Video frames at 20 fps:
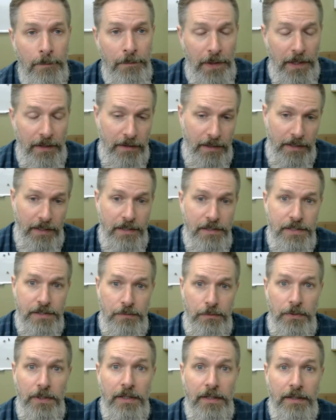And
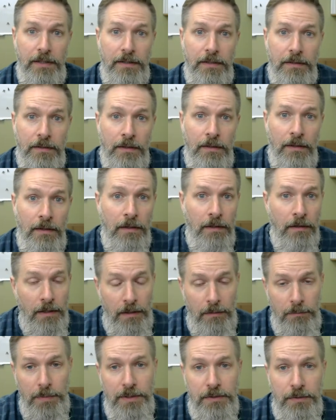each week,
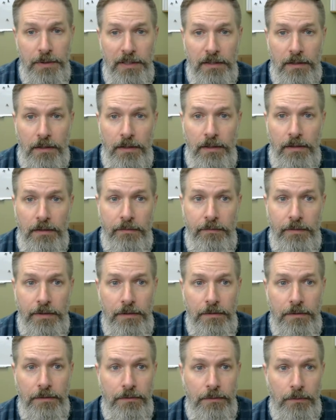in between our
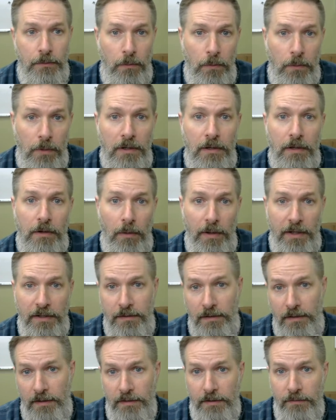interviews, we're going
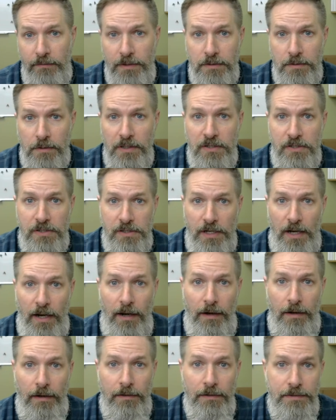to individually
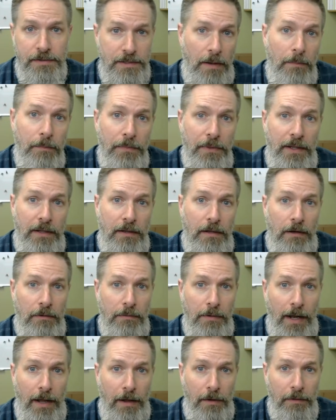share something
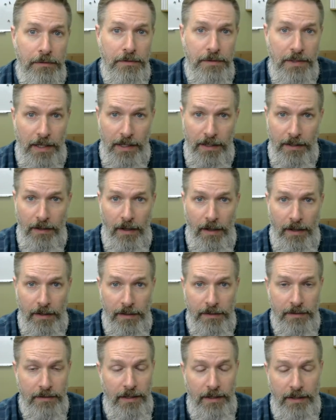around AI
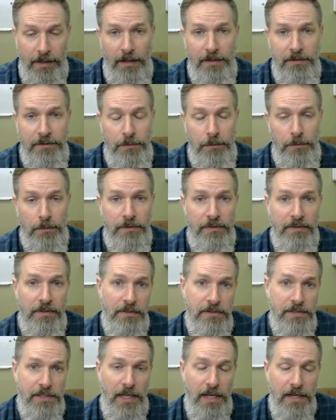and AI tools in
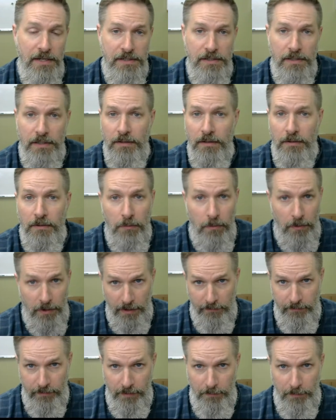education or
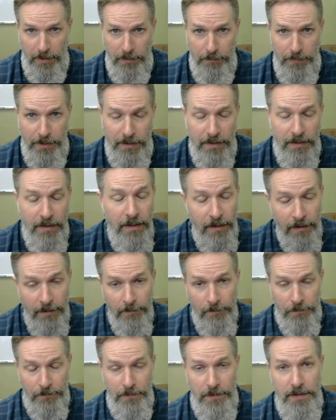whatever it might be.
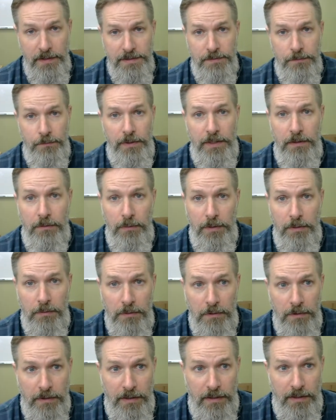This week, we
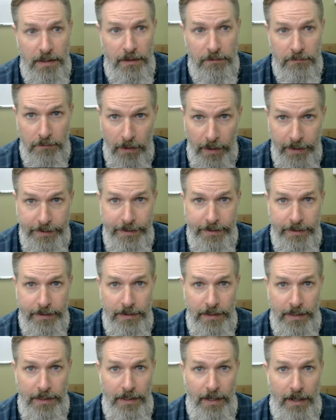were looking at writing
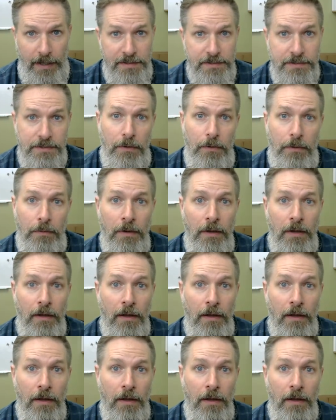in AI. So,